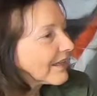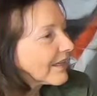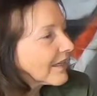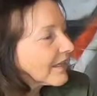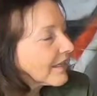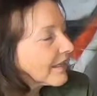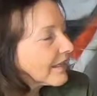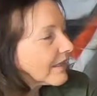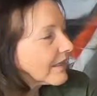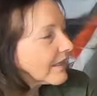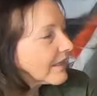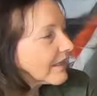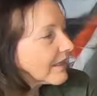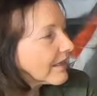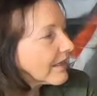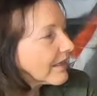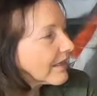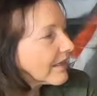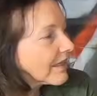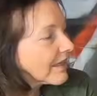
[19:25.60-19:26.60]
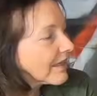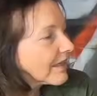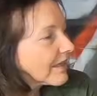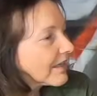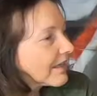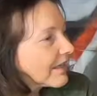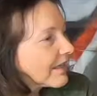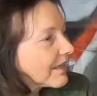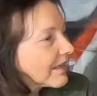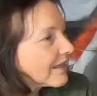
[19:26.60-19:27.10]

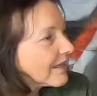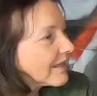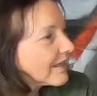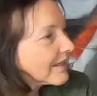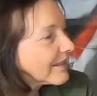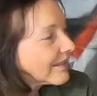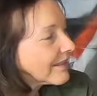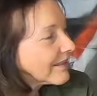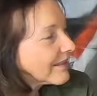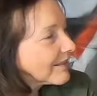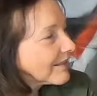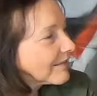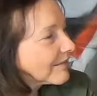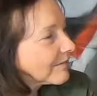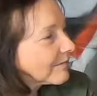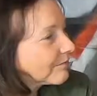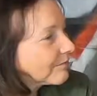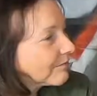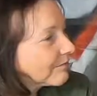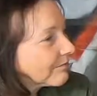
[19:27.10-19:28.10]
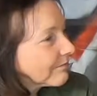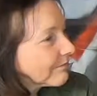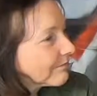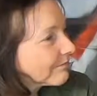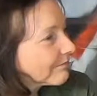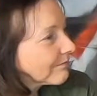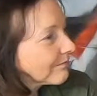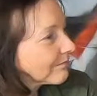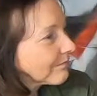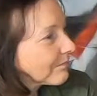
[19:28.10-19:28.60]

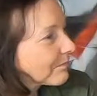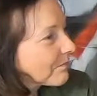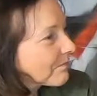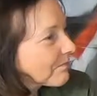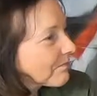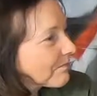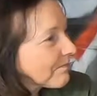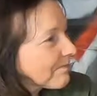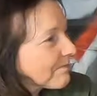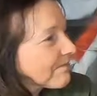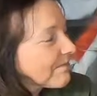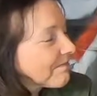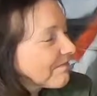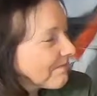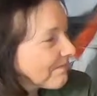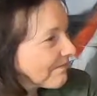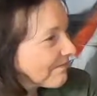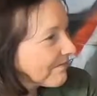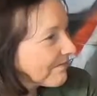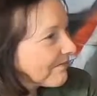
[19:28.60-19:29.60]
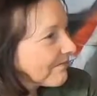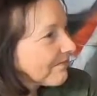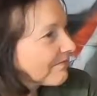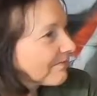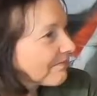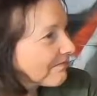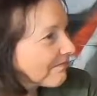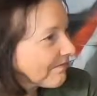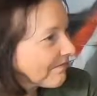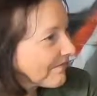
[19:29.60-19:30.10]

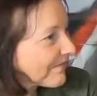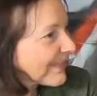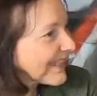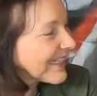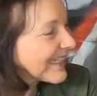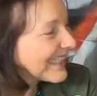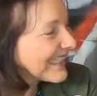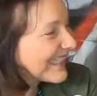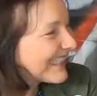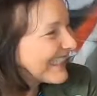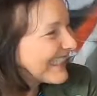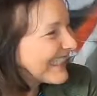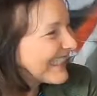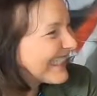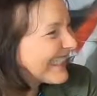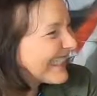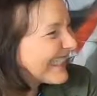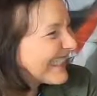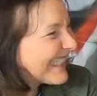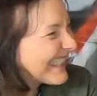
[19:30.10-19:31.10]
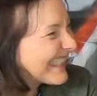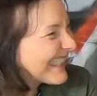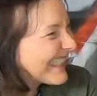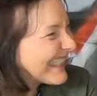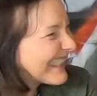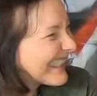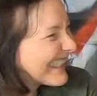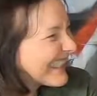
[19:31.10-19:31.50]
This person isn't speaking.